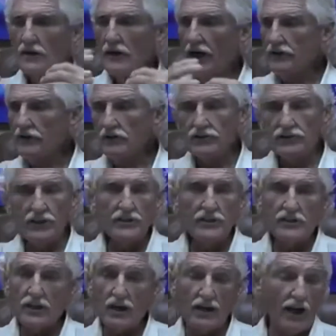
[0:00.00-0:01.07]
and you see
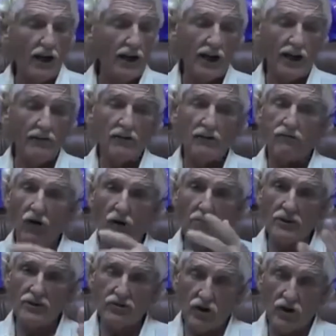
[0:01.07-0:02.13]
this, and even in
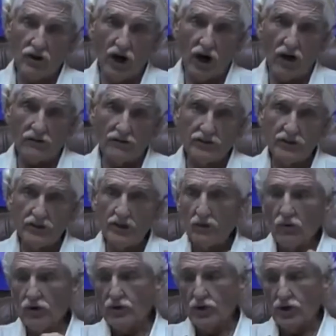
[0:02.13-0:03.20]
formulas for adults,
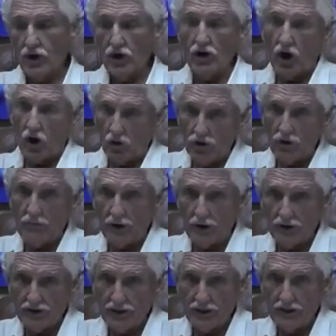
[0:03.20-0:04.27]
which when you're an older
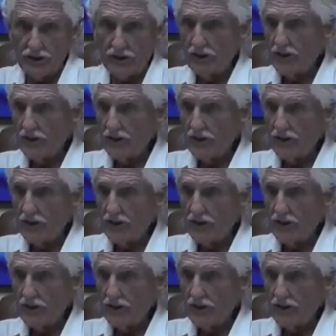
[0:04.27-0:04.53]
person,